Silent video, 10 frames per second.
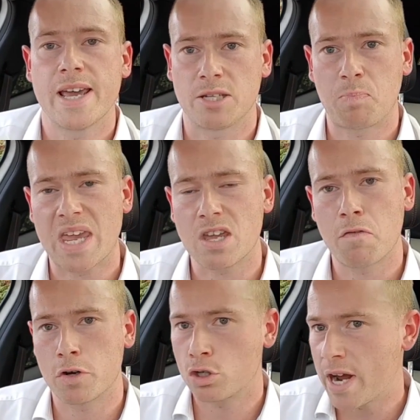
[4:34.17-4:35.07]
It's pink
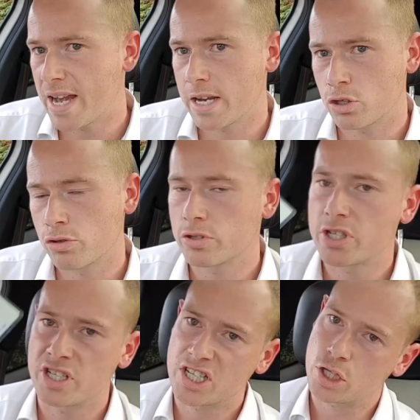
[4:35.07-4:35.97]
for training
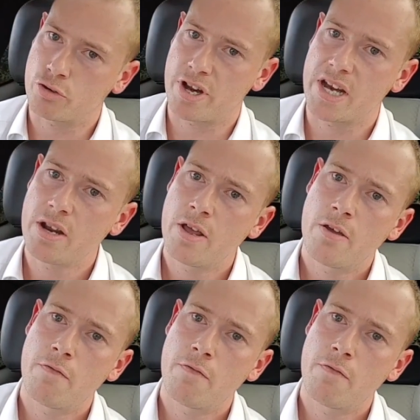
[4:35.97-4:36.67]
instructors and it's green